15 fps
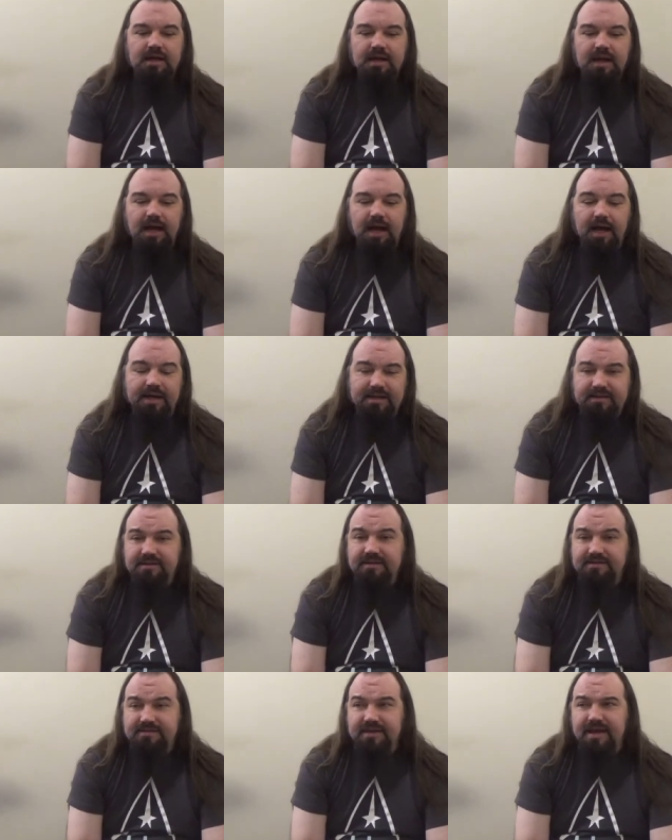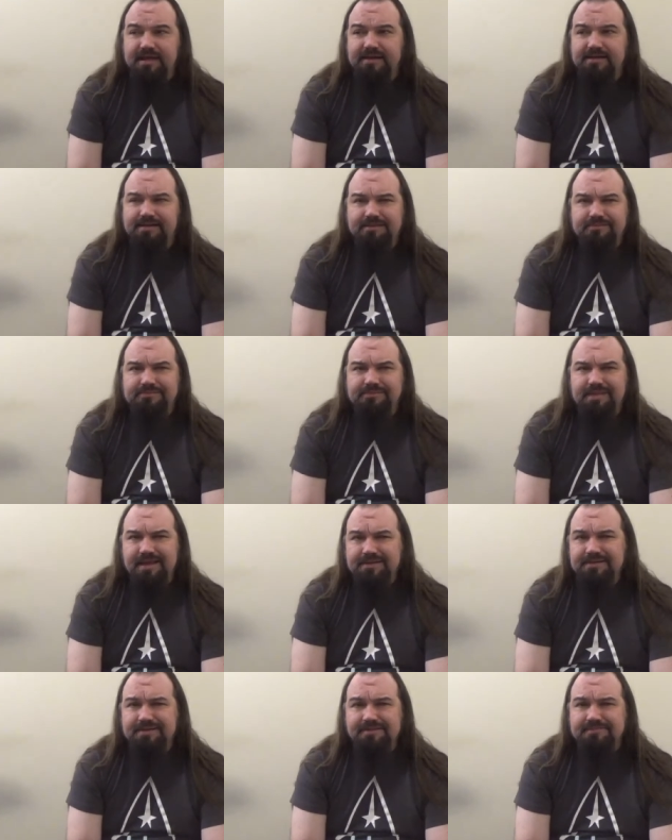Uh, it, it's, actually, it
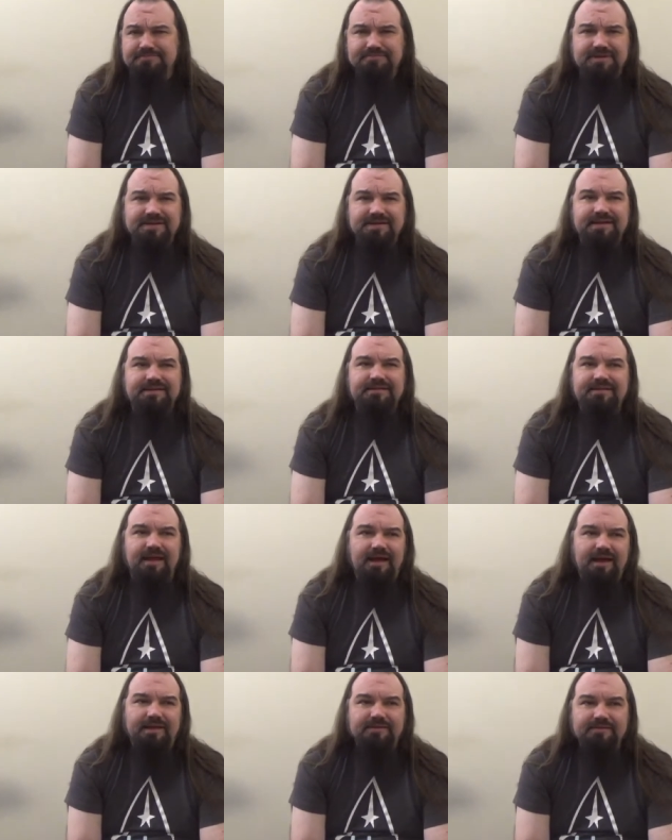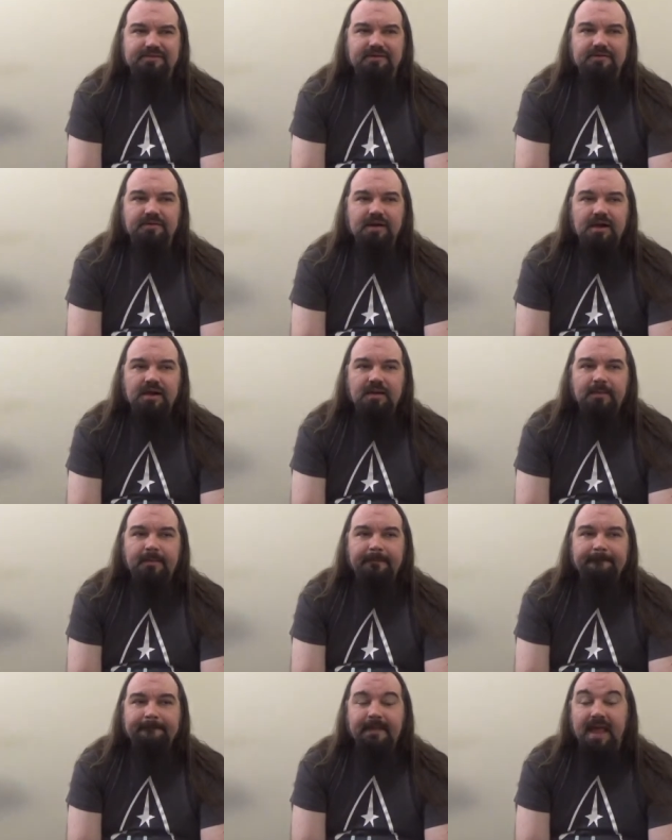actually has a pretty neat design. So,
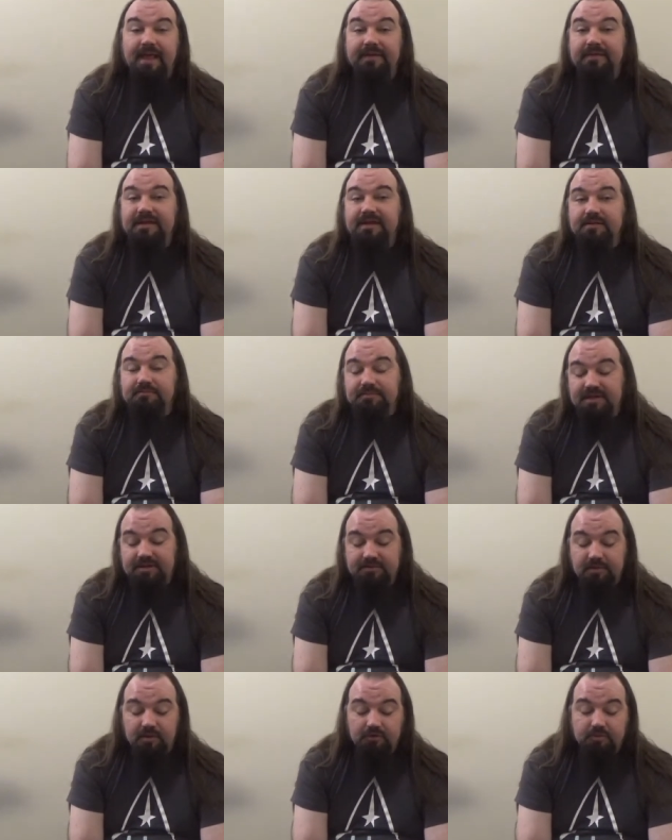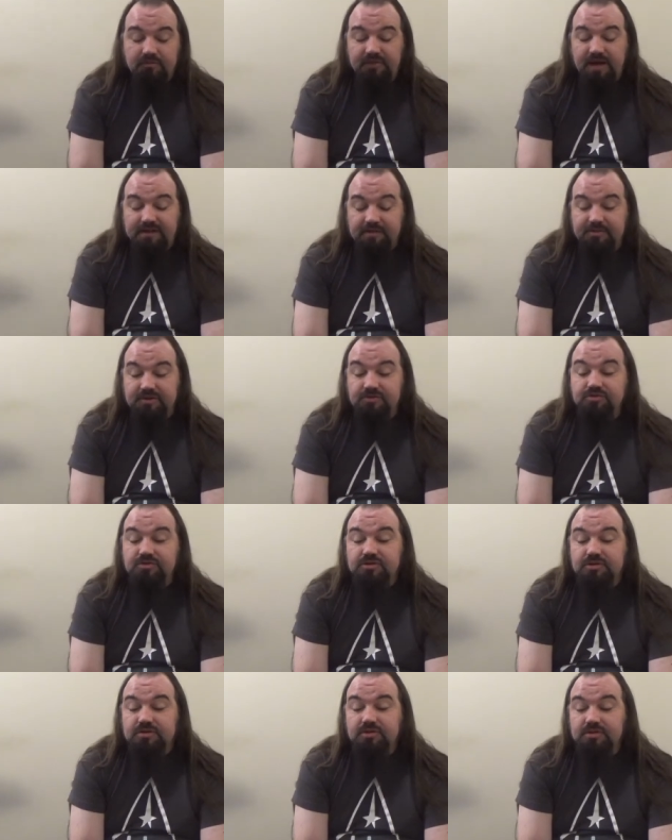and he, but he would also provide something
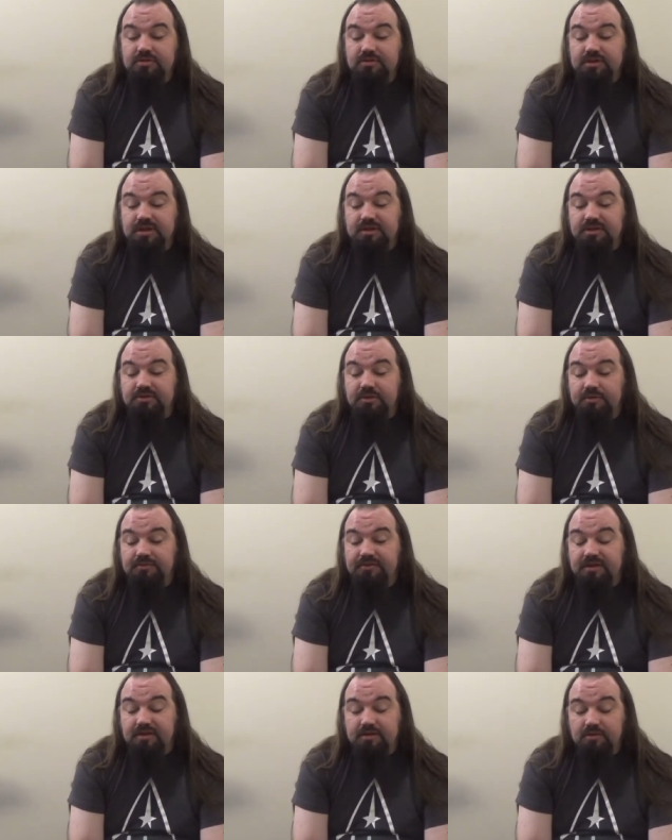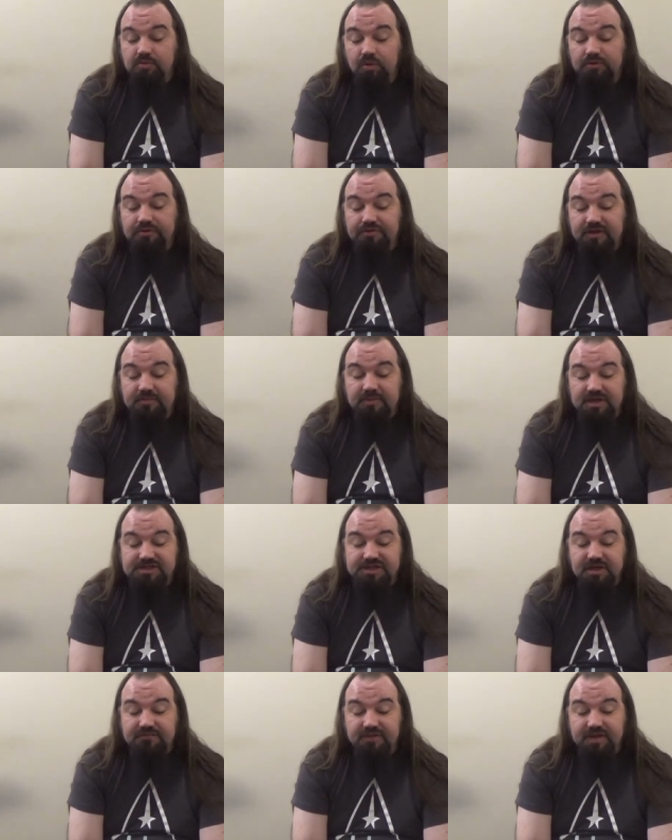you, you, that you don't see, you won't see
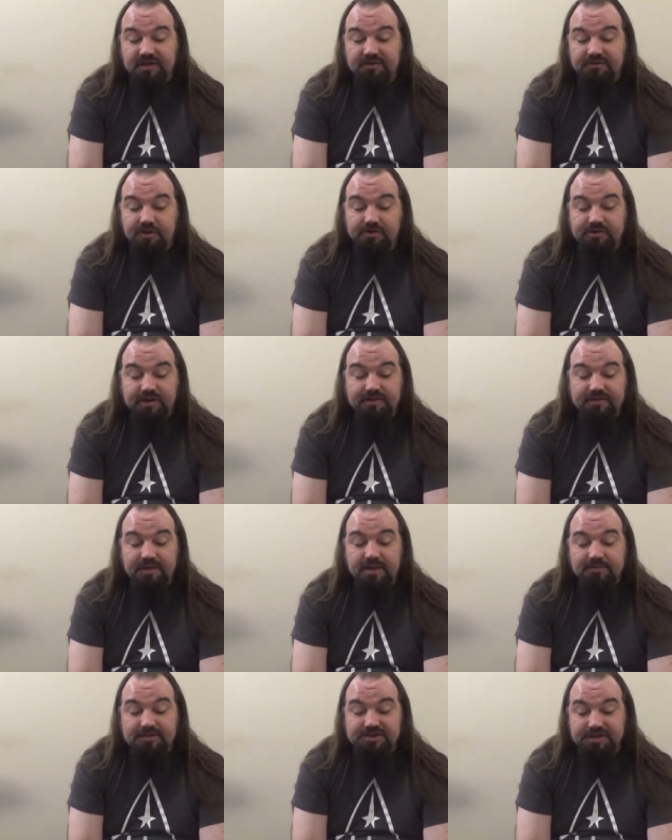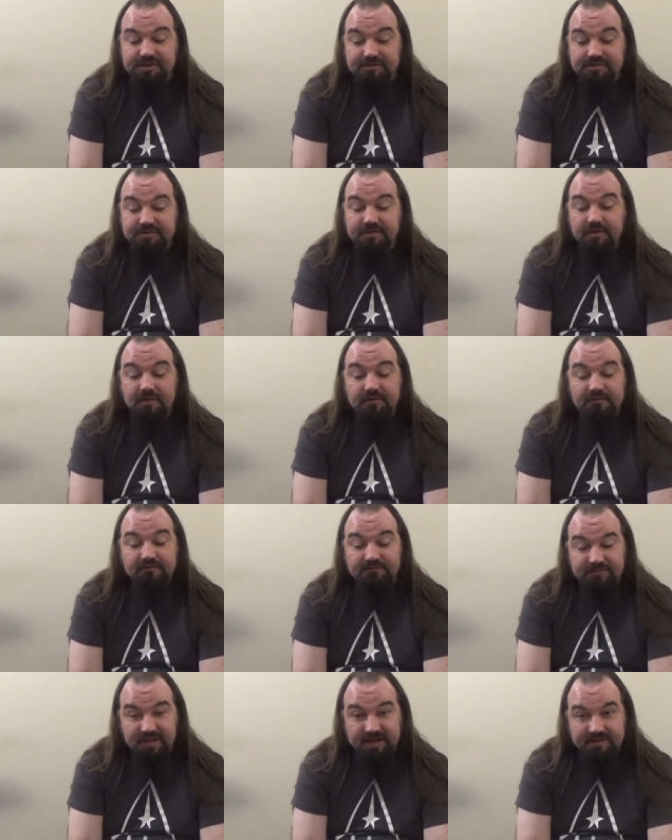much of in a Star Trek set, which is
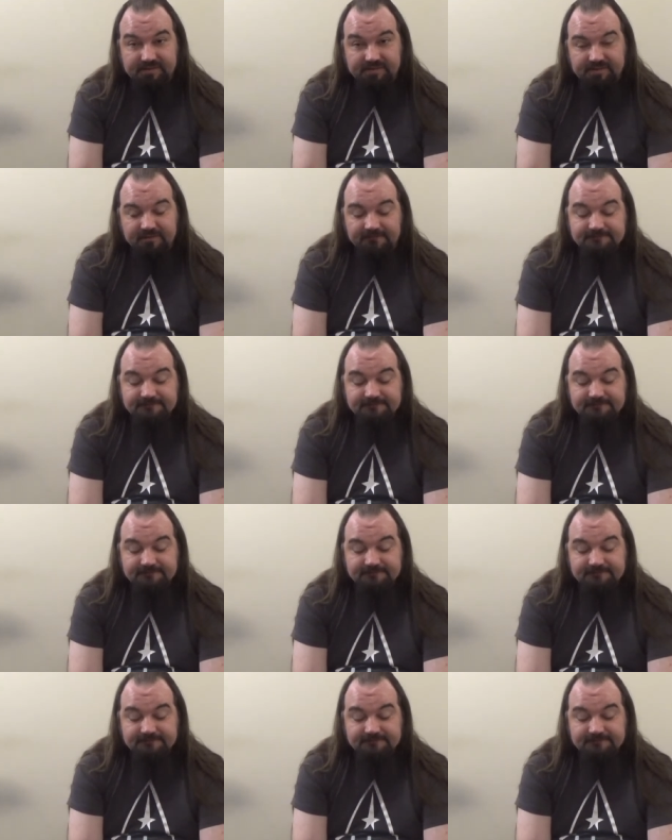flight.